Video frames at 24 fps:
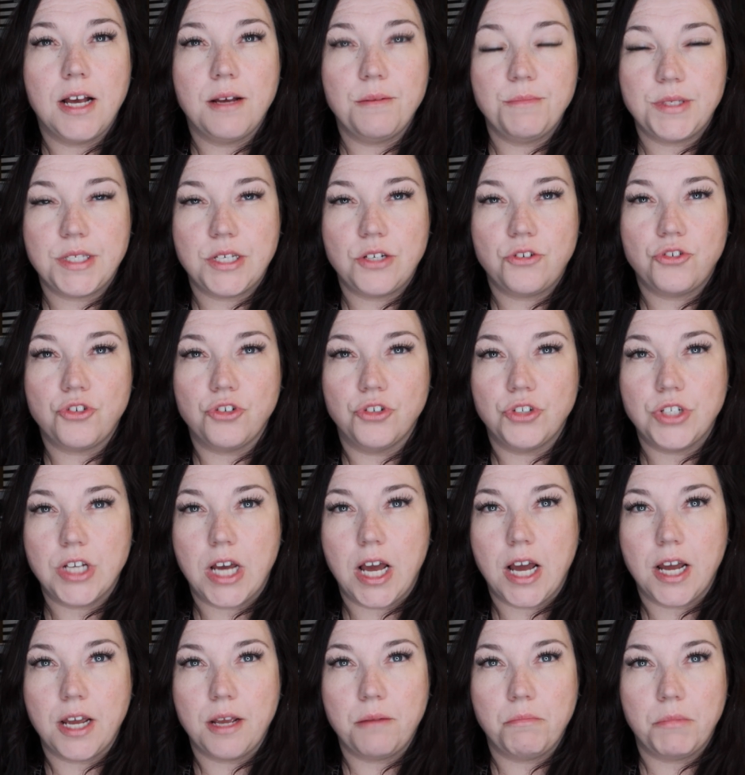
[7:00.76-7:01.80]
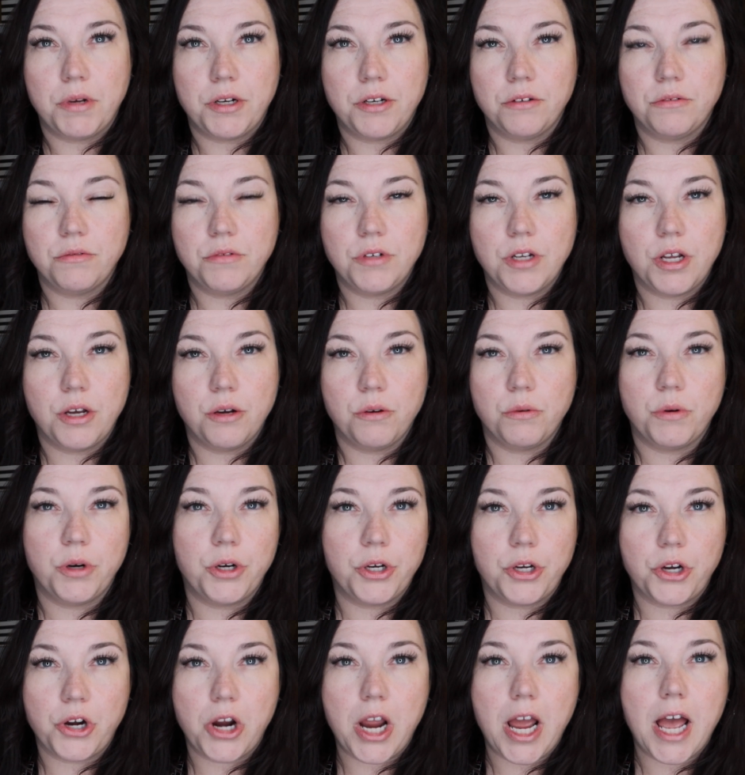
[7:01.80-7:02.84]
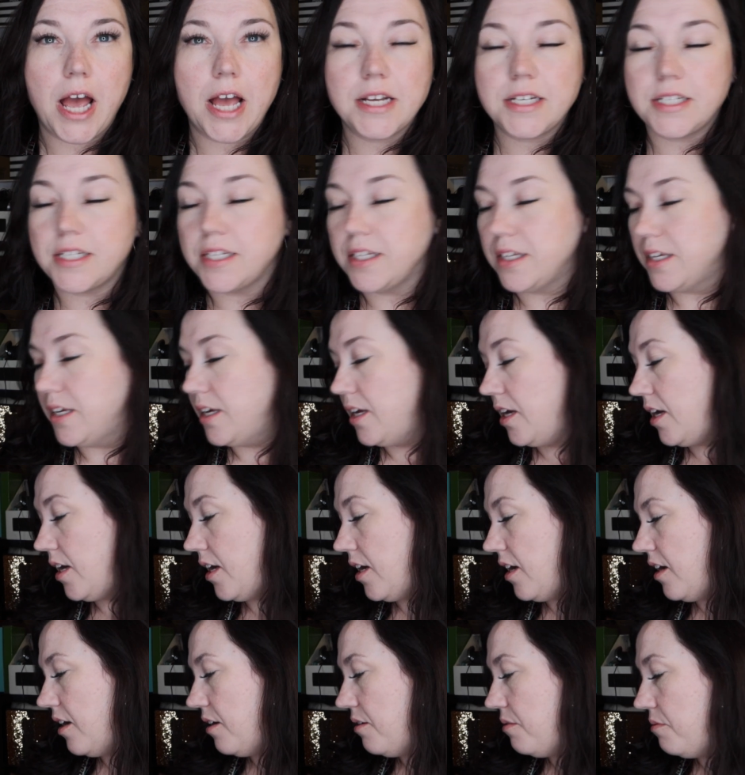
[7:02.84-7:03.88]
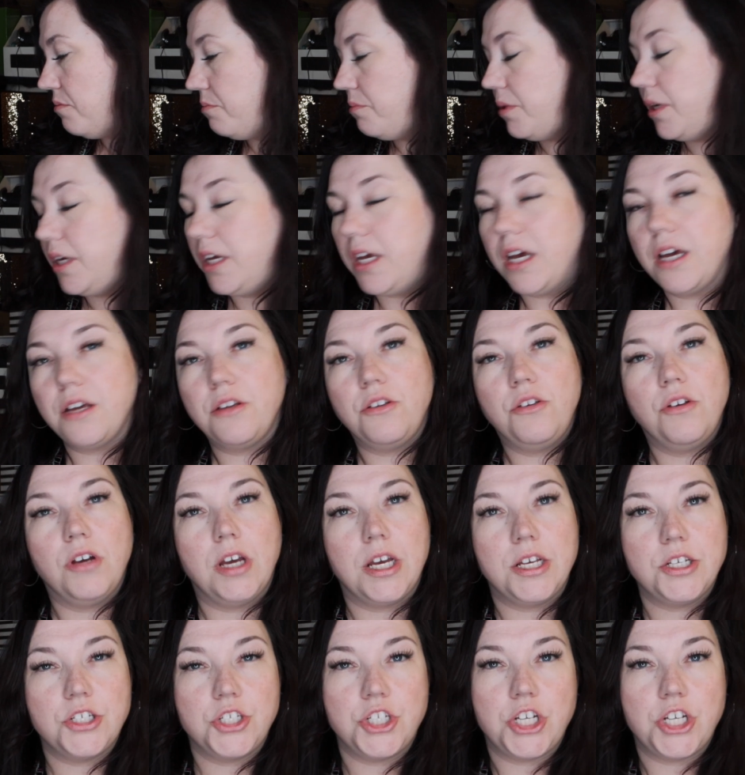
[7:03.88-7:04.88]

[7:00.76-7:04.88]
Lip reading: Central Time. I don't know where you're at, but yeah, you guys